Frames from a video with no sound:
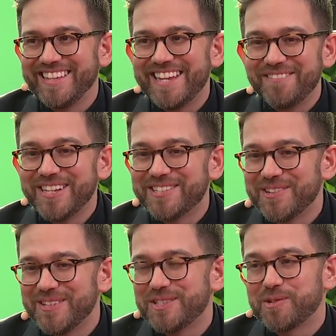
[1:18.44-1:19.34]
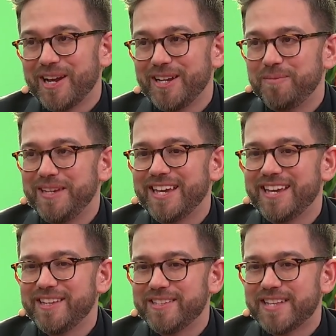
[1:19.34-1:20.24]
The DevNet Zone is great
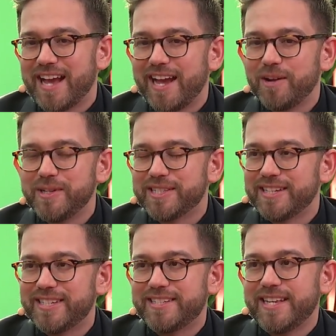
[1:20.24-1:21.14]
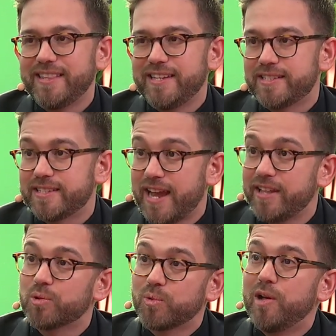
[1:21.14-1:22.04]
because I always like to say that it's kind
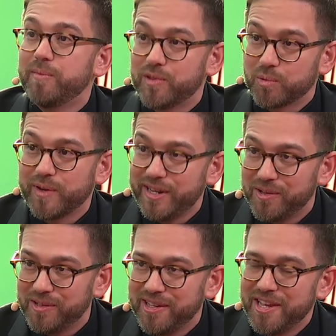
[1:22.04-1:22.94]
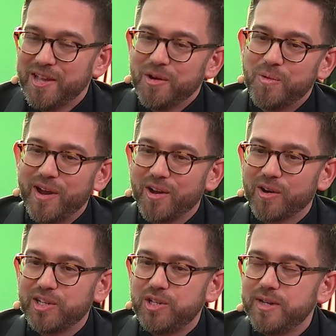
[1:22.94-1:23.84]
of the realm of the real,
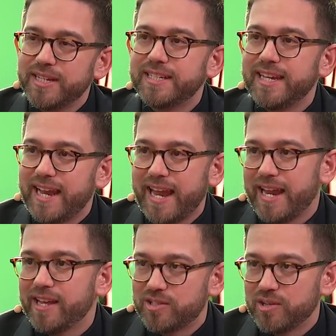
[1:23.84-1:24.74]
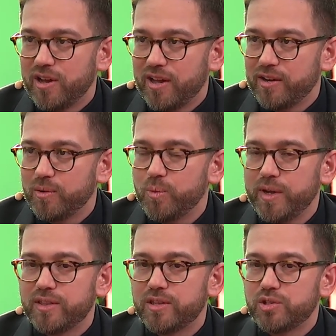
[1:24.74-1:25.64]
where you get to get hands-on
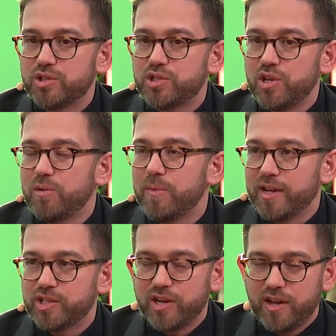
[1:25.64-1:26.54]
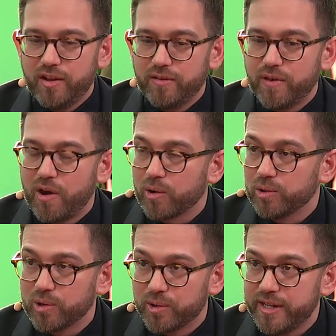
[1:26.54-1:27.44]
with so much of our
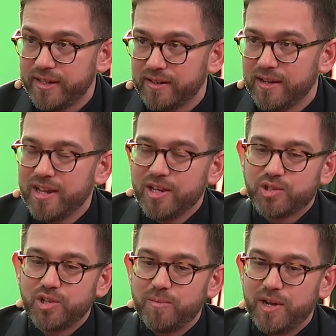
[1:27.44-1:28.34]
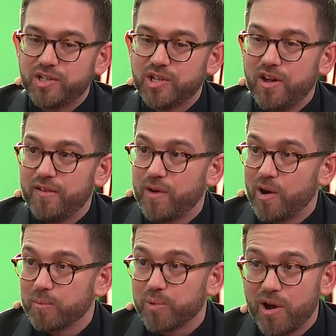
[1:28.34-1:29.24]
learning, so much of
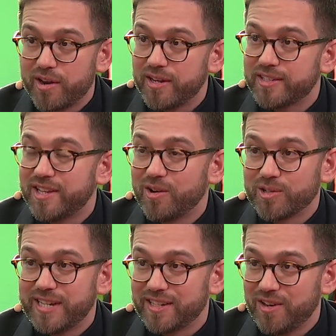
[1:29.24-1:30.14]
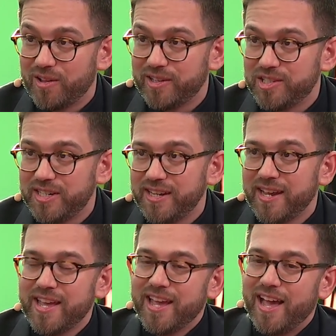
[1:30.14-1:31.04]
our products and our technology.
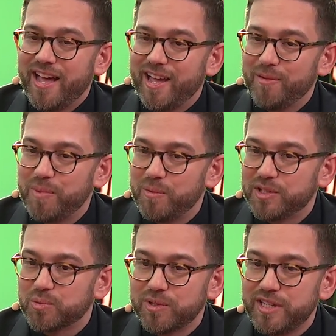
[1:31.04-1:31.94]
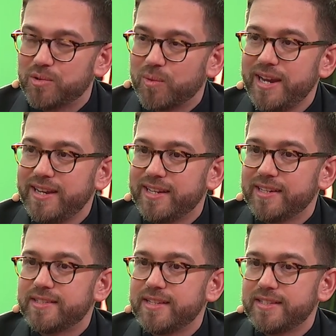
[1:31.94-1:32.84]
But what's really great
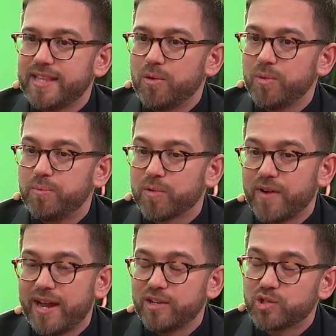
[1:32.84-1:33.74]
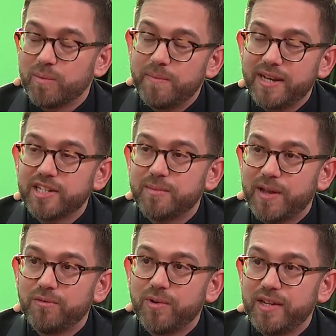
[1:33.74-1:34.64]
is that we provide a tremendous
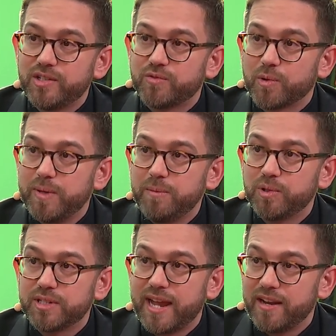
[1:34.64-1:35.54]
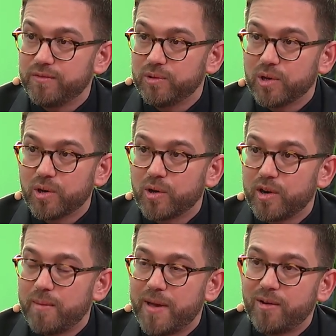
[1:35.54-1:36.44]
amount of ways for people to kind of learn
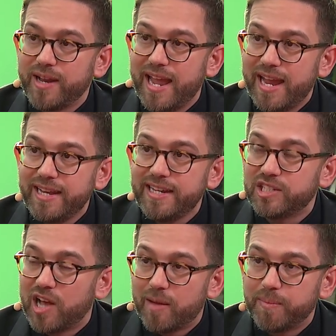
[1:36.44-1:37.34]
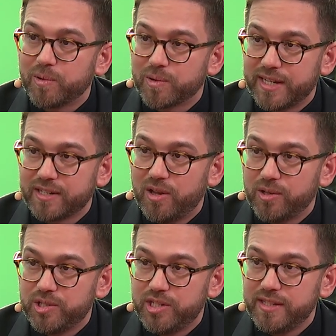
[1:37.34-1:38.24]
about any topic or
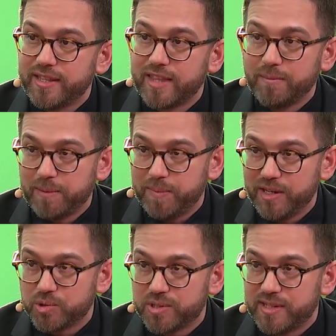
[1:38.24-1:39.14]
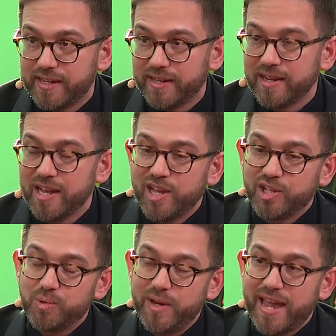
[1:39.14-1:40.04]
technology that they might be interested in.
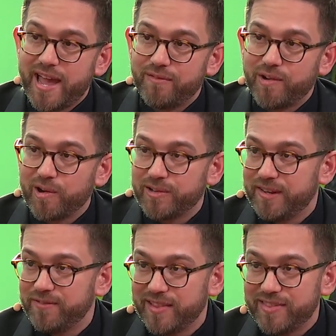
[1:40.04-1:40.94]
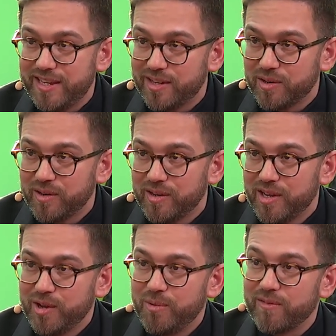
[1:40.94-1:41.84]
So we have our DevNet Theater,
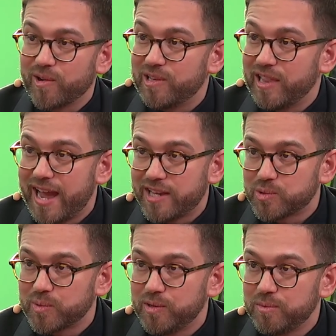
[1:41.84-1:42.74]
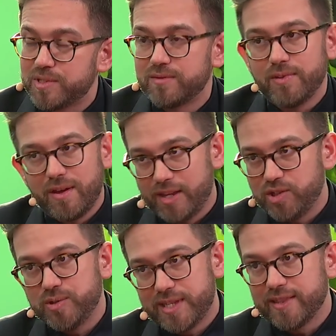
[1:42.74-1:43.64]
we have our classrooms, as
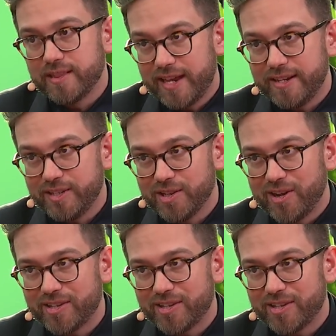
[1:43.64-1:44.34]
you said, the lightning talks.